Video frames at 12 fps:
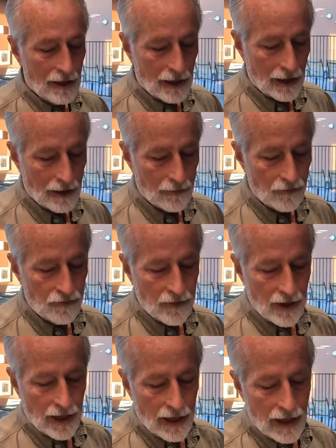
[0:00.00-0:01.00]
Um,
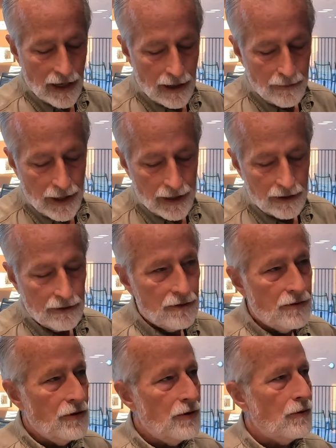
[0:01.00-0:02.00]
how
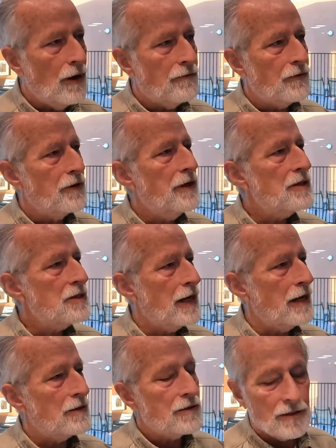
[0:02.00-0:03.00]
about do you offer
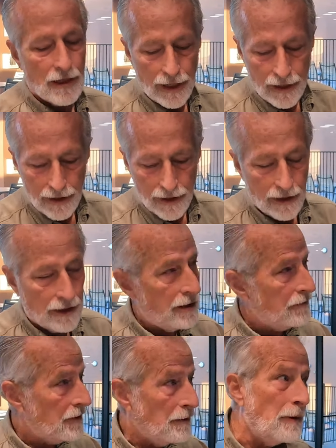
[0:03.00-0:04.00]
discounts like uh,
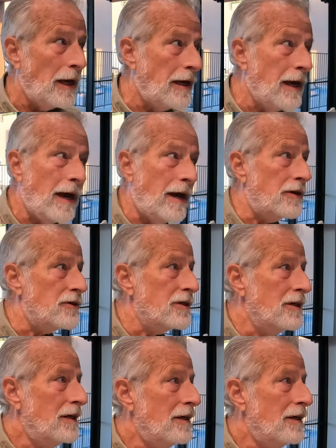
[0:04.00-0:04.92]
if they pay cash?